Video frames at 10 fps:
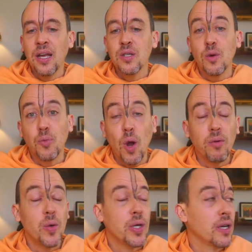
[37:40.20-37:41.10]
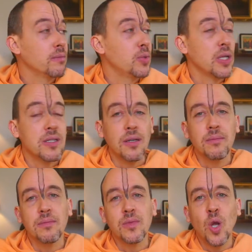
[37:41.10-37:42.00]
So probably we can bring
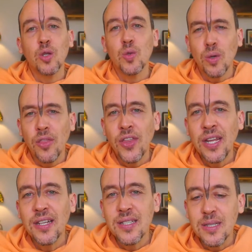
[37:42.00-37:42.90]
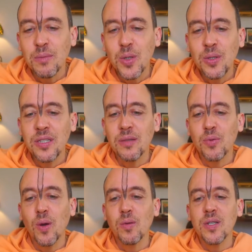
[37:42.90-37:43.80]
some non-dual thinking, some unity
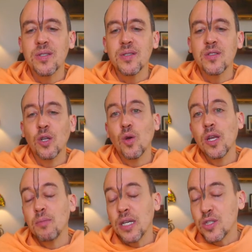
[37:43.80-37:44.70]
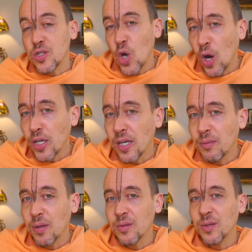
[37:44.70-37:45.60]
probably. It's not only by talking
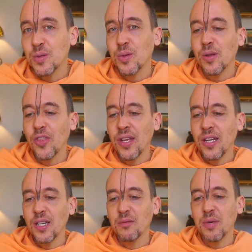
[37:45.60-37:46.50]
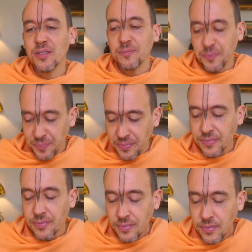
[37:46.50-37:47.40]
about non-dual thinking, but
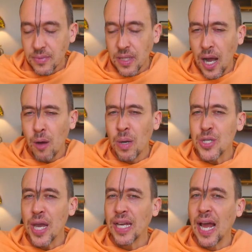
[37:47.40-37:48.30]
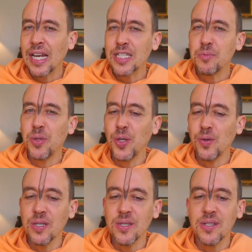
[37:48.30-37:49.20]
how much I can
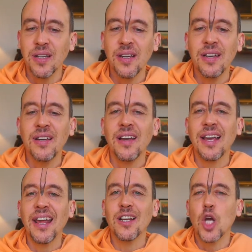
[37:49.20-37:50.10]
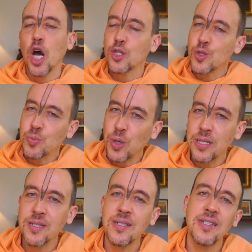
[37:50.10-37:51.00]
experience. Again, God's
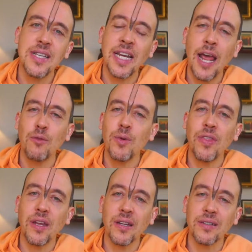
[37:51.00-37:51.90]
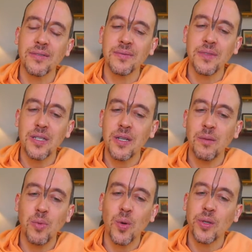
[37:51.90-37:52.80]
presence in everything. That's an
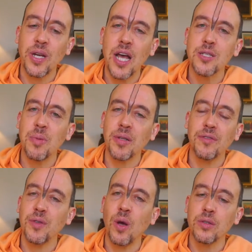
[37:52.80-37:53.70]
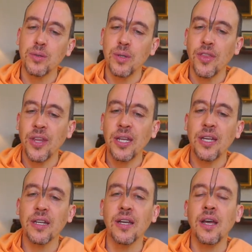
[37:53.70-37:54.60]
important aspect of non-dual thinking.